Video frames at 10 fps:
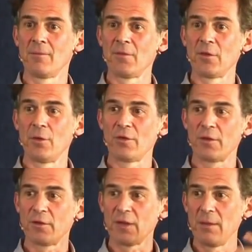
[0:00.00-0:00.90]
So it's
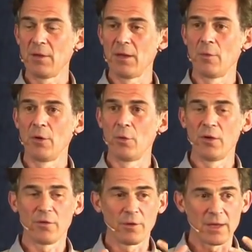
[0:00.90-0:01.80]
the same here. We
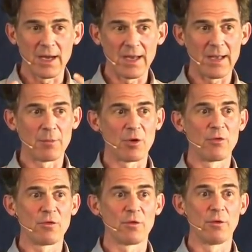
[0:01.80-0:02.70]
always feel, I am
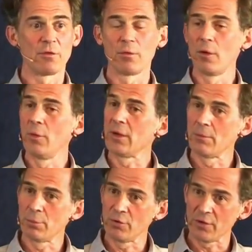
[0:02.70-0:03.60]
consciousness, although we can
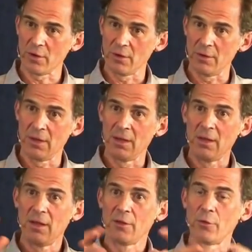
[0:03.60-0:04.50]
put on
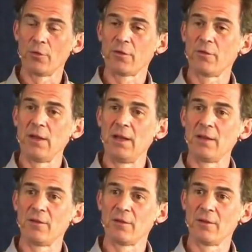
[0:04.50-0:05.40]
thoughts,
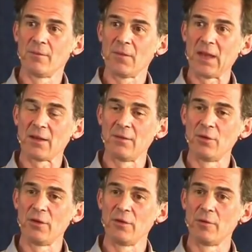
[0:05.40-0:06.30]
feelings,
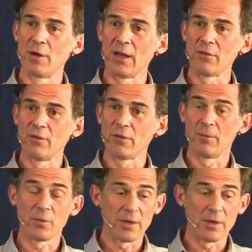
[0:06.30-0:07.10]
activities and relationships.